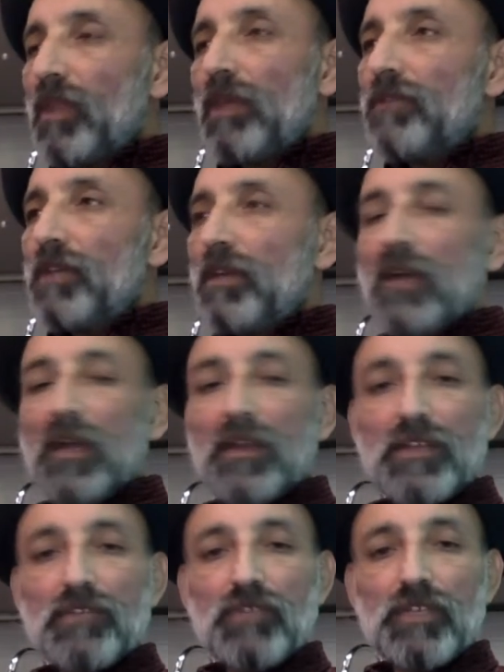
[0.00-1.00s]
They're not
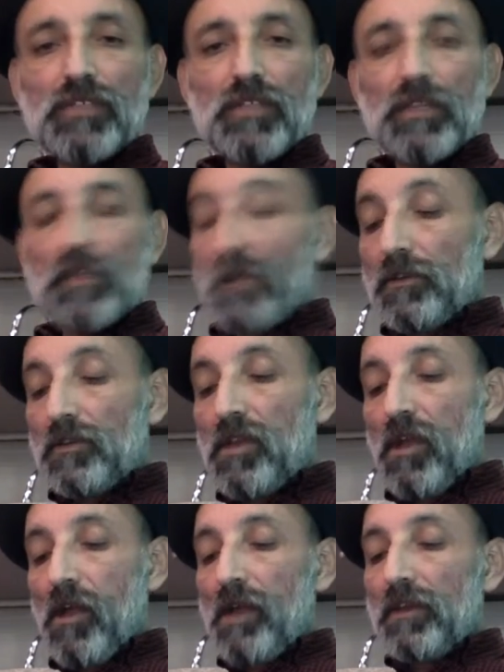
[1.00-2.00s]
as good as like
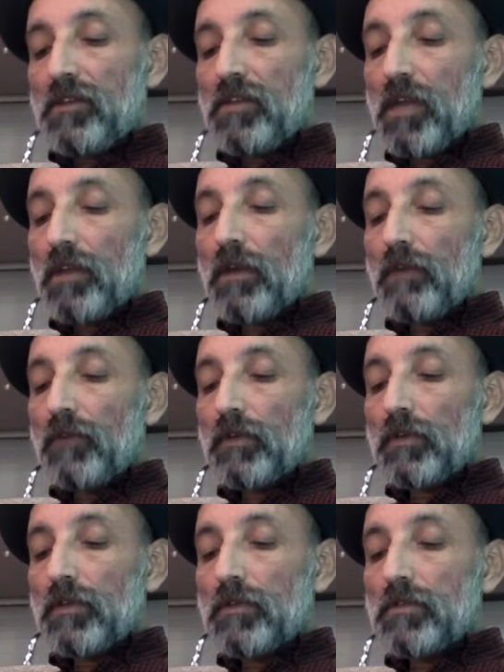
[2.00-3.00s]
IKEA. IKEA
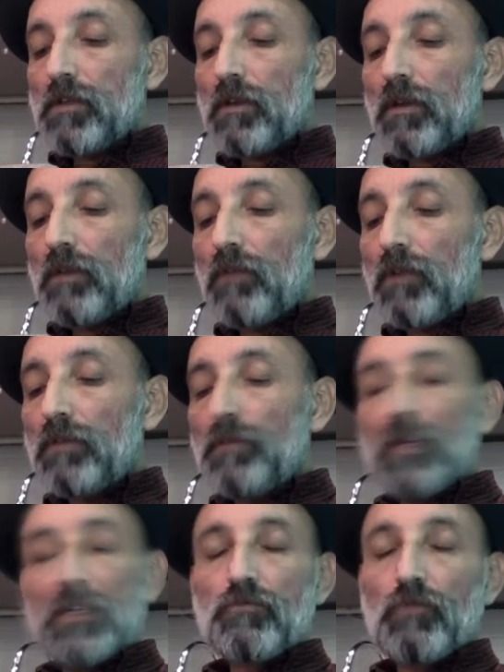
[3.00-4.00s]
comforters are one of the
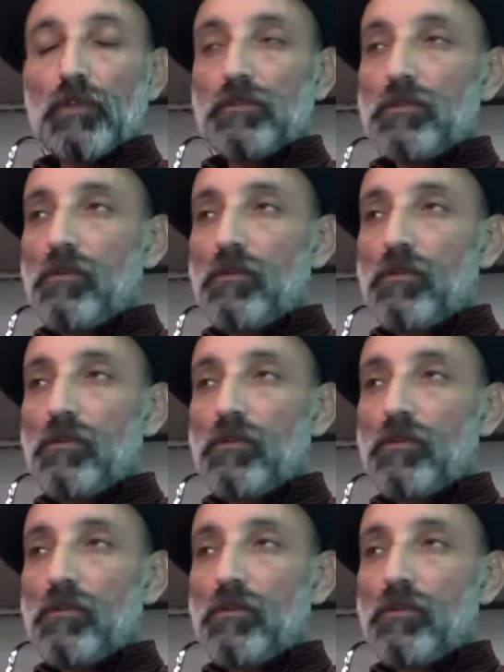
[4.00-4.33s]
best ones.